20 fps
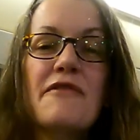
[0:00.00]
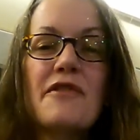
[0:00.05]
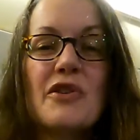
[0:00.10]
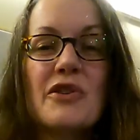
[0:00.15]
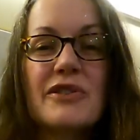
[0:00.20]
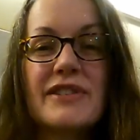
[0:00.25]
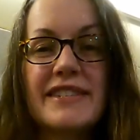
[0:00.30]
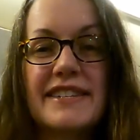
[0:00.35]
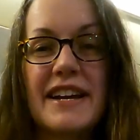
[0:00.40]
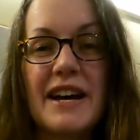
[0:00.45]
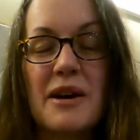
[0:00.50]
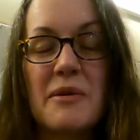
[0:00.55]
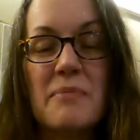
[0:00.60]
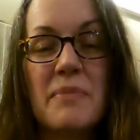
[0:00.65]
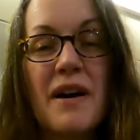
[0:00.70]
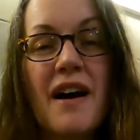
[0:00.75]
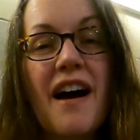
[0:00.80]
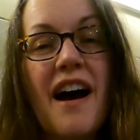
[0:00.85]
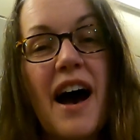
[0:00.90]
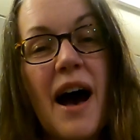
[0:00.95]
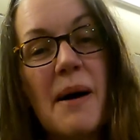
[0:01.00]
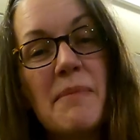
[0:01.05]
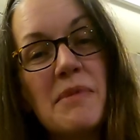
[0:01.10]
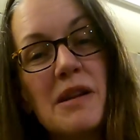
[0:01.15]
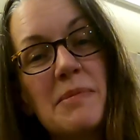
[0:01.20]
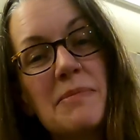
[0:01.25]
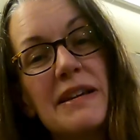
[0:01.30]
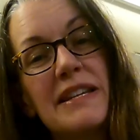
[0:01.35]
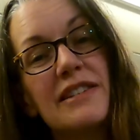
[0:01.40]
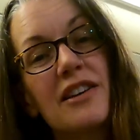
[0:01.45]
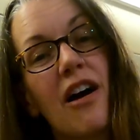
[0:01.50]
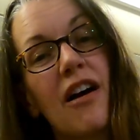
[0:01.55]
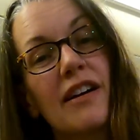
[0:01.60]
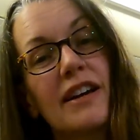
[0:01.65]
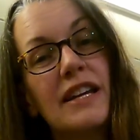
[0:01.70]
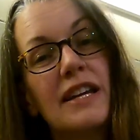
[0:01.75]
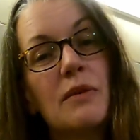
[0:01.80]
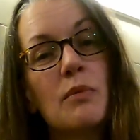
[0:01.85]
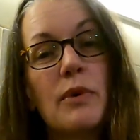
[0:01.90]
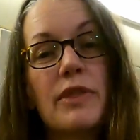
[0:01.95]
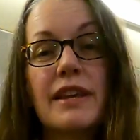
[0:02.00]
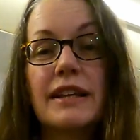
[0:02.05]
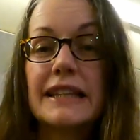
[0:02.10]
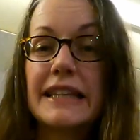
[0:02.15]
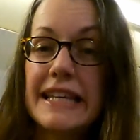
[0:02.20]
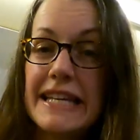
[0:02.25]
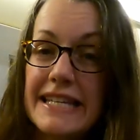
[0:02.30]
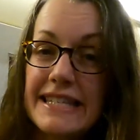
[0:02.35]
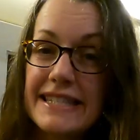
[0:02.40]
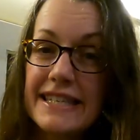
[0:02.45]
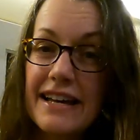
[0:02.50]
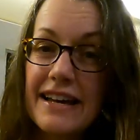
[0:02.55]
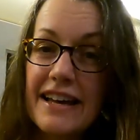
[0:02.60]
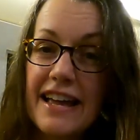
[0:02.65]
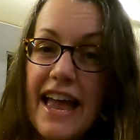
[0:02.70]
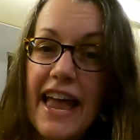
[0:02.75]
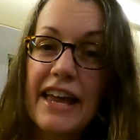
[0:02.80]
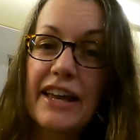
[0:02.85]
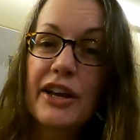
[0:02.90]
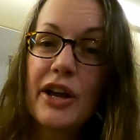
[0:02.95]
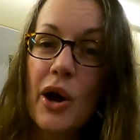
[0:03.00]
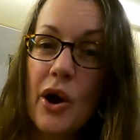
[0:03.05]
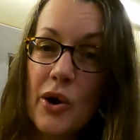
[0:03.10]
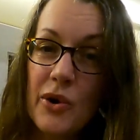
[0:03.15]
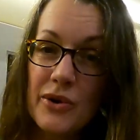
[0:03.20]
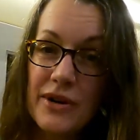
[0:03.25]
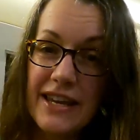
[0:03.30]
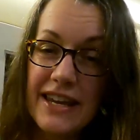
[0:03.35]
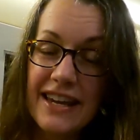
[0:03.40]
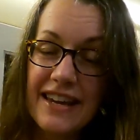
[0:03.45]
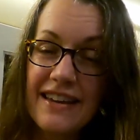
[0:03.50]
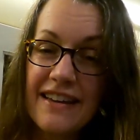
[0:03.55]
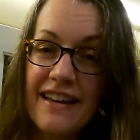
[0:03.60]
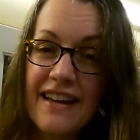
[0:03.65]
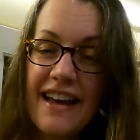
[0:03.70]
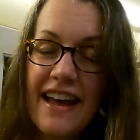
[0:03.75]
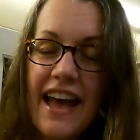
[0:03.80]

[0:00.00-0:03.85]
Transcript: First up, I'm going to be talking with Leeza and Cody,